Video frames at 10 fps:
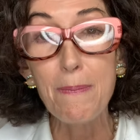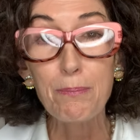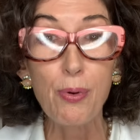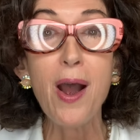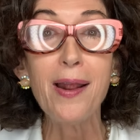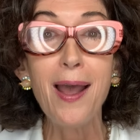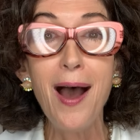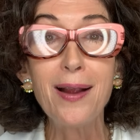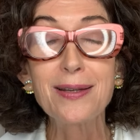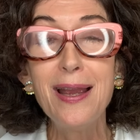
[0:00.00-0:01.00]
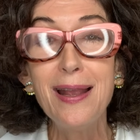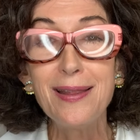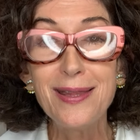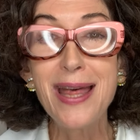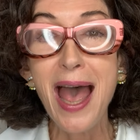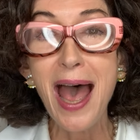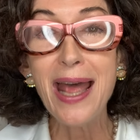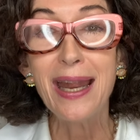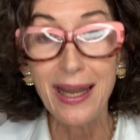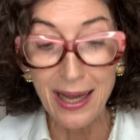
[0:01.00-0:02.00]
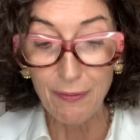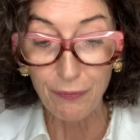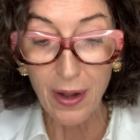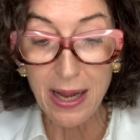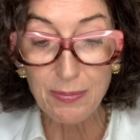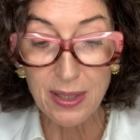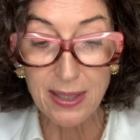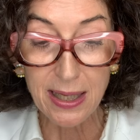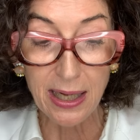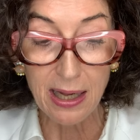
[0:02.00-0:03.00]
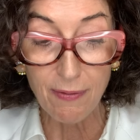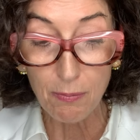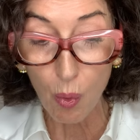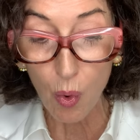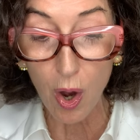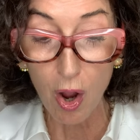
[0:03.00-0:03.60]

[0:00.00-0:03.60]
product that inflames the skin even more.